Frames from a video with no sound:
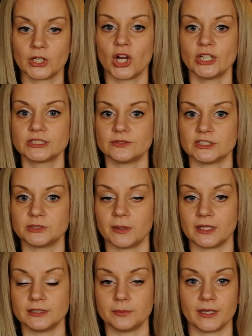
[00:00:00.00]
cost of a
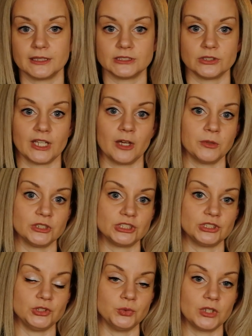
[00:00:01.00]
spell depends on how
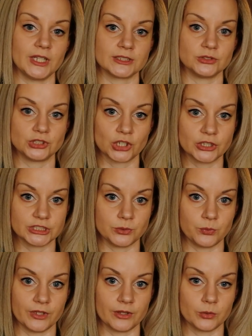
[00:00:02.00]
much you would like to charge it
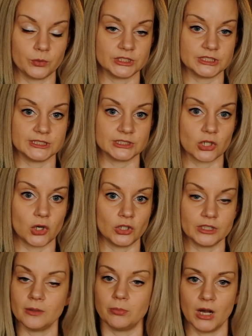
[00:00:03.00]
with, which is
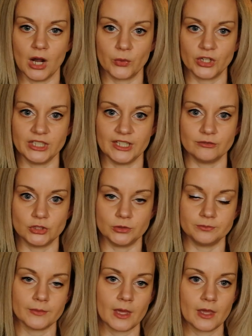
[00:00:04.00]
called power level.
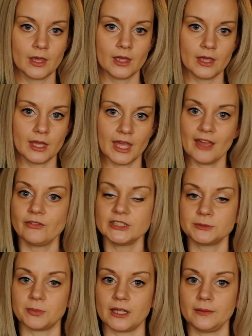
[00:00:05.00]
Every
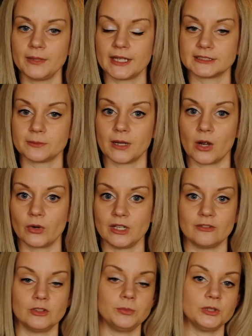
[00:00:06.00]
spell has a power
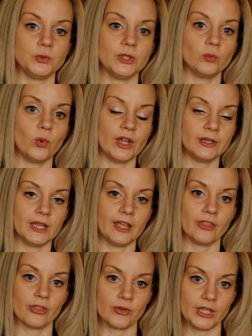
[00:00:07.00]
level between 1
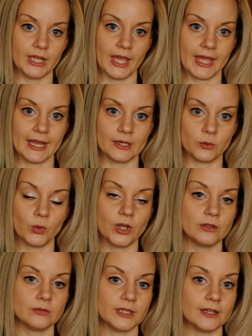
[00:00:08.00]
and 3, and
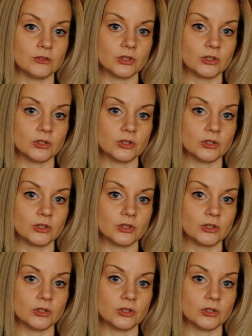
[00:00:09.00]
one level